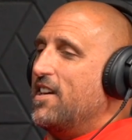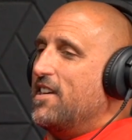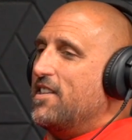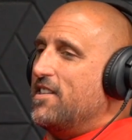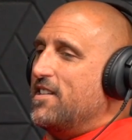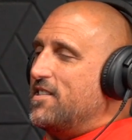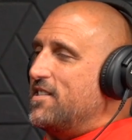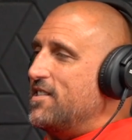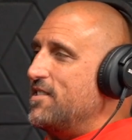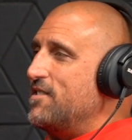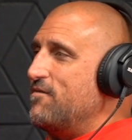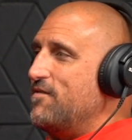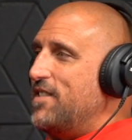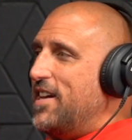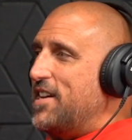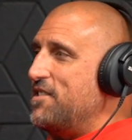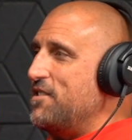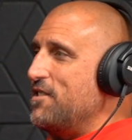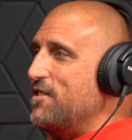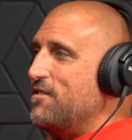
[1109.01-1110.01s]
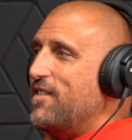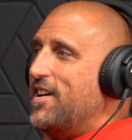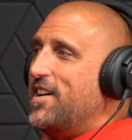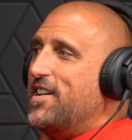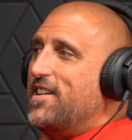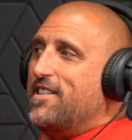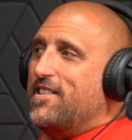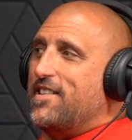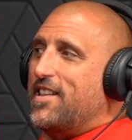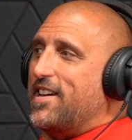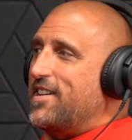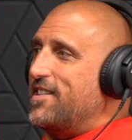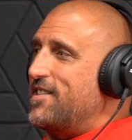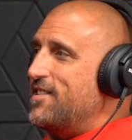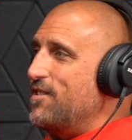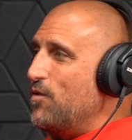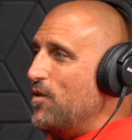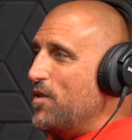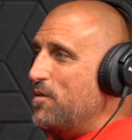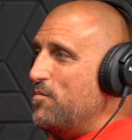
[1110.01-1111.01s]
This is nestled right in like
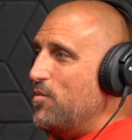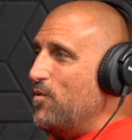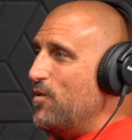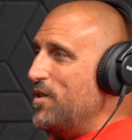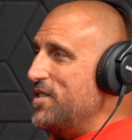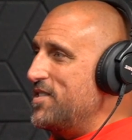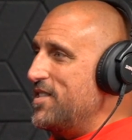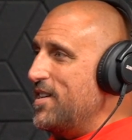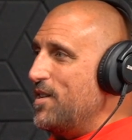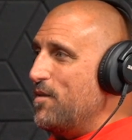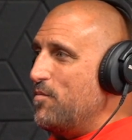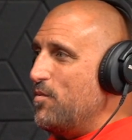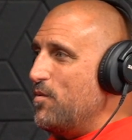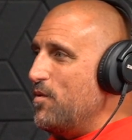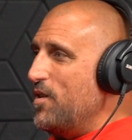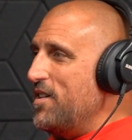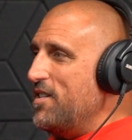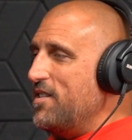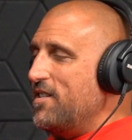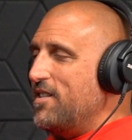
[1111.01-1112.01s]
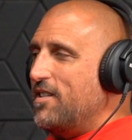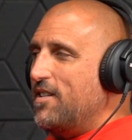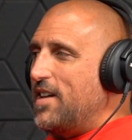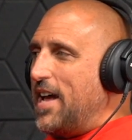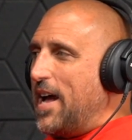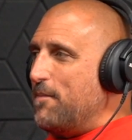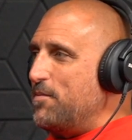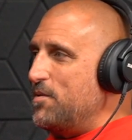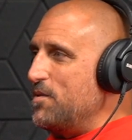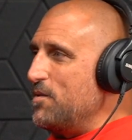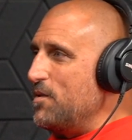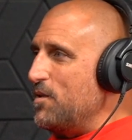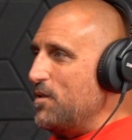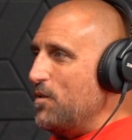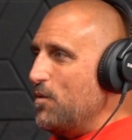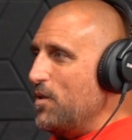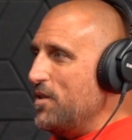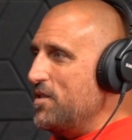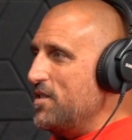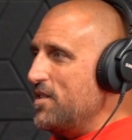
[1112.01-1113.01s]
Northport, Centerport. Absolutely
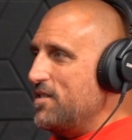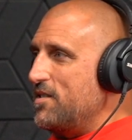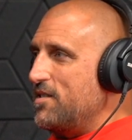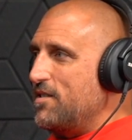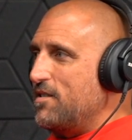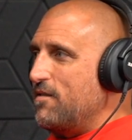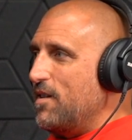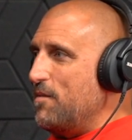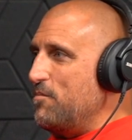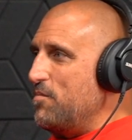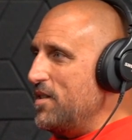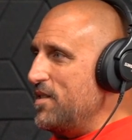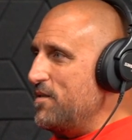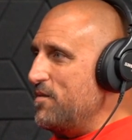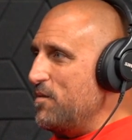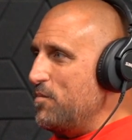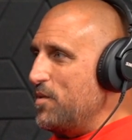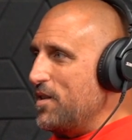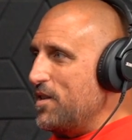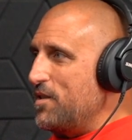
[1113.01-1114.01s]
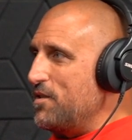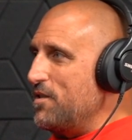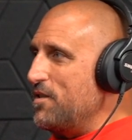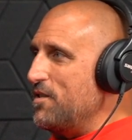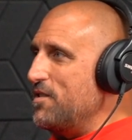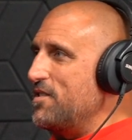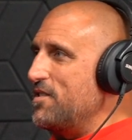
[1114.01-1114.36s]
gorgeous. Great place for pictures.